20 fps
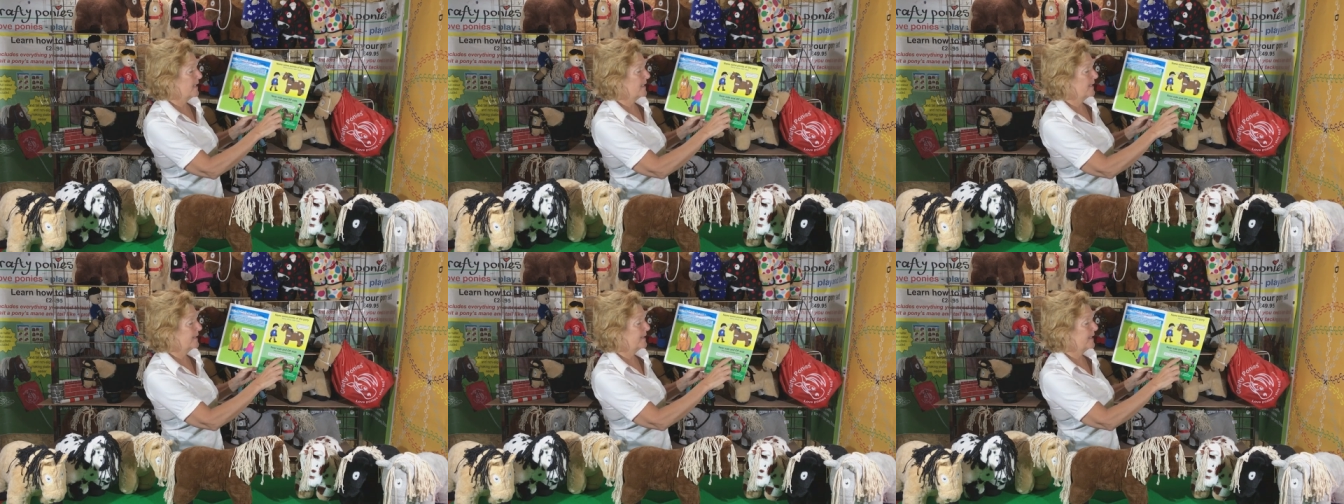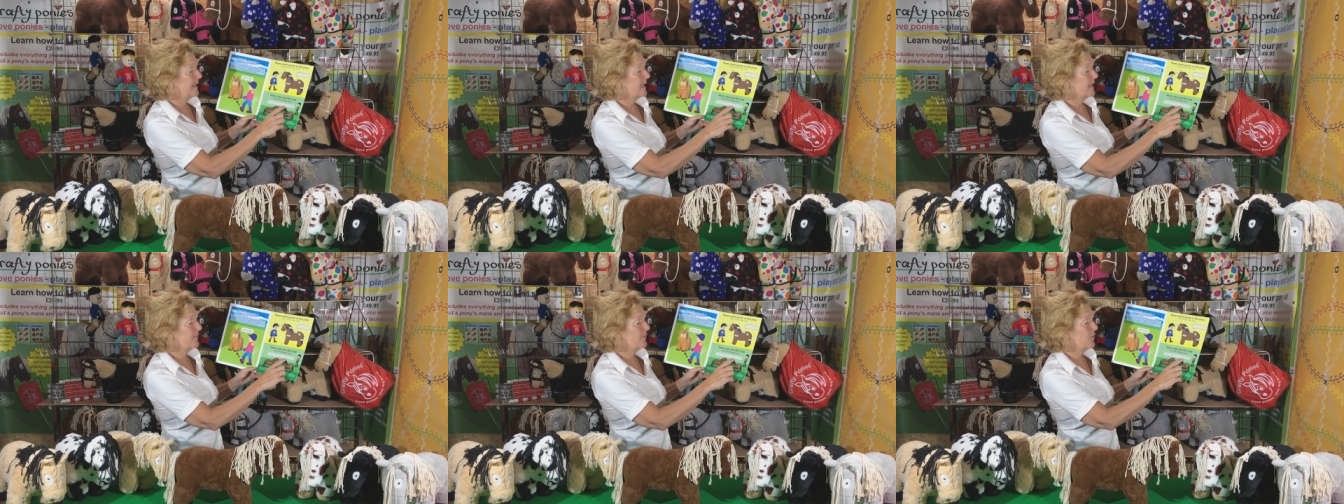
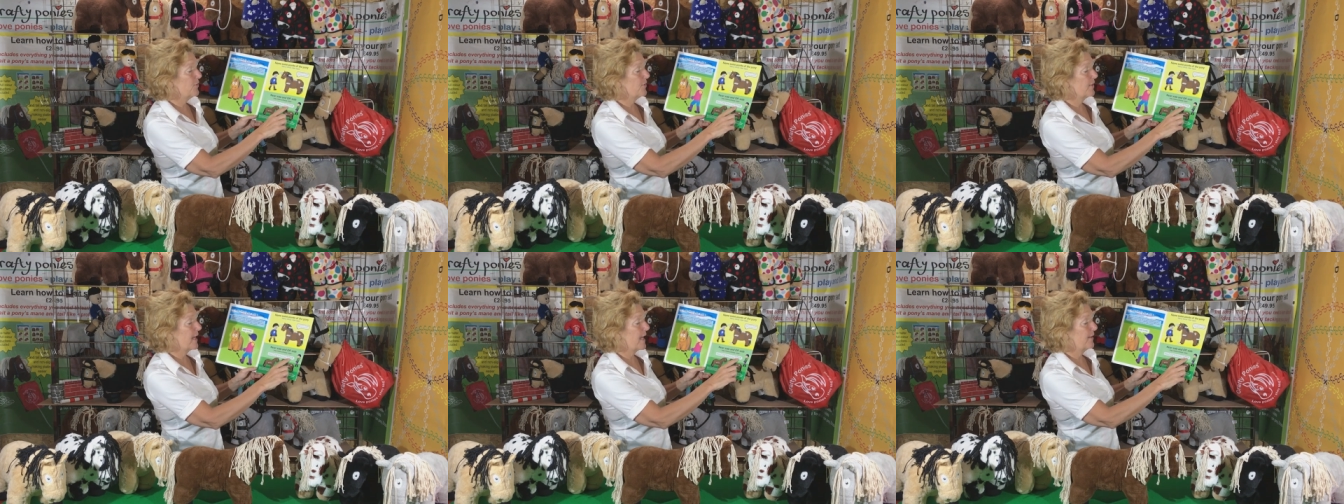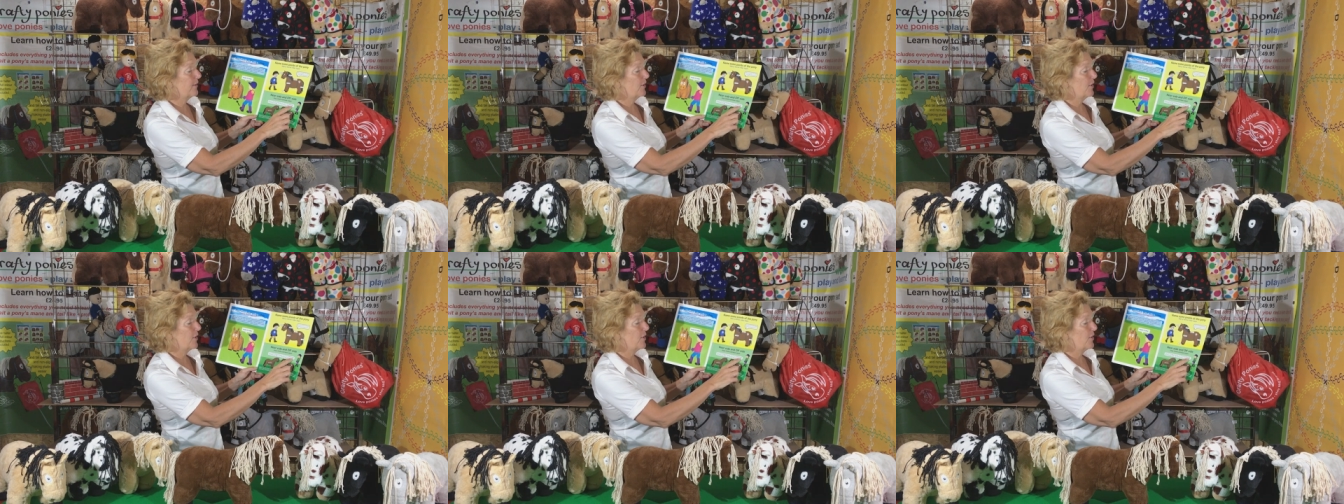See if you
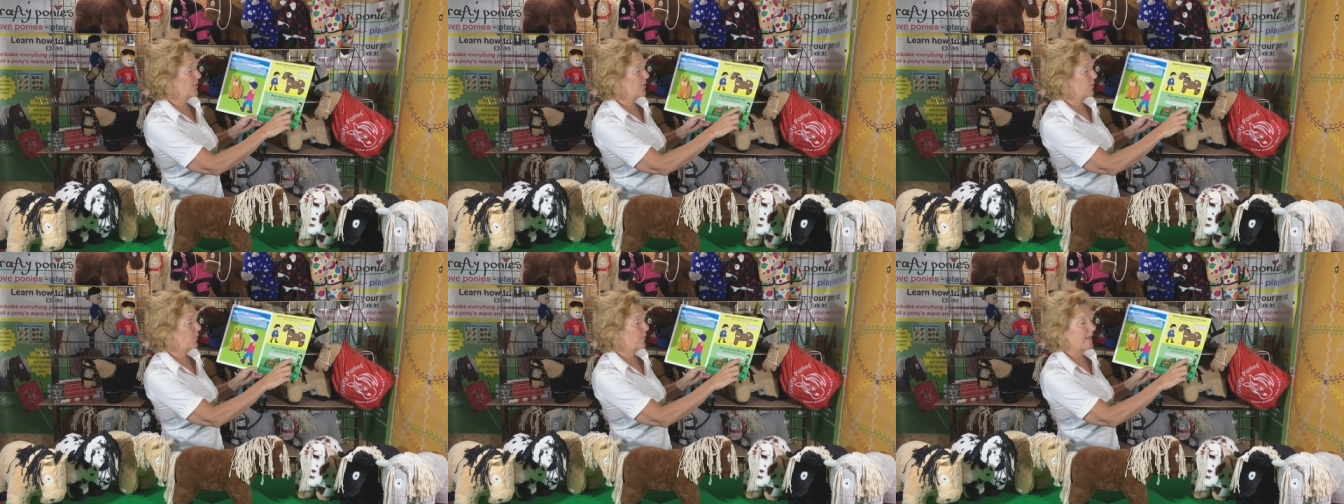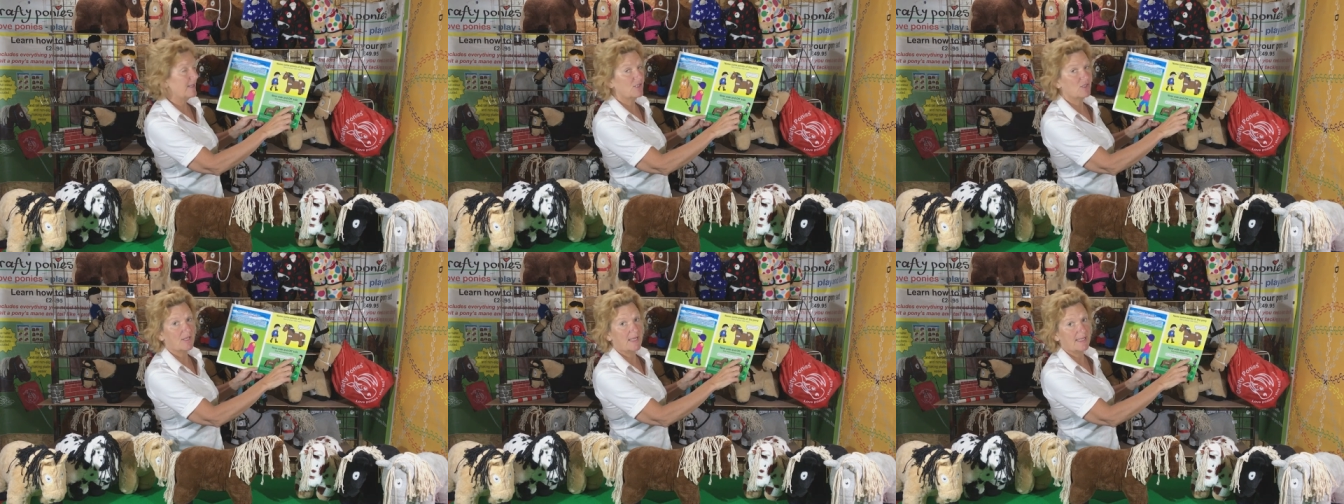can learn
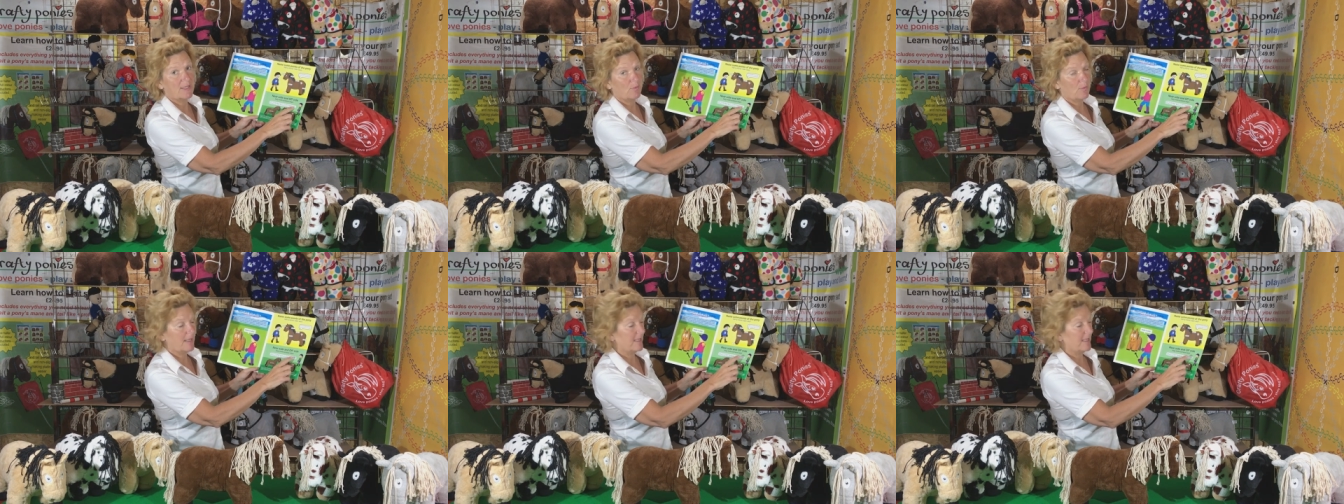which is